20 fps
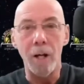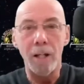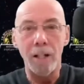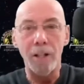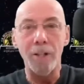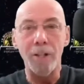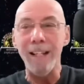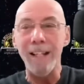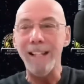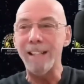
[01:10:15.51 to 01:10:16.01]

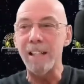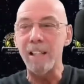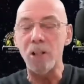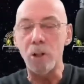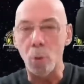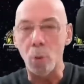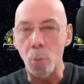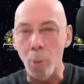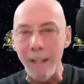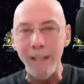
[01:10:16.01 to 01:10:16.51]
You need to
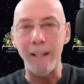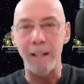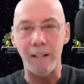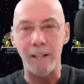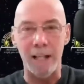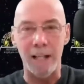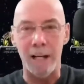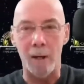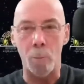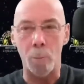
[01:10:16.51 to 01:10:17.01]
tweet
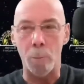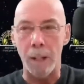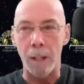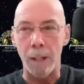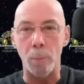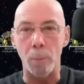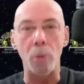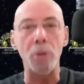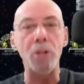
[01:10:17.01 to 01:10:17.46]
this out, people.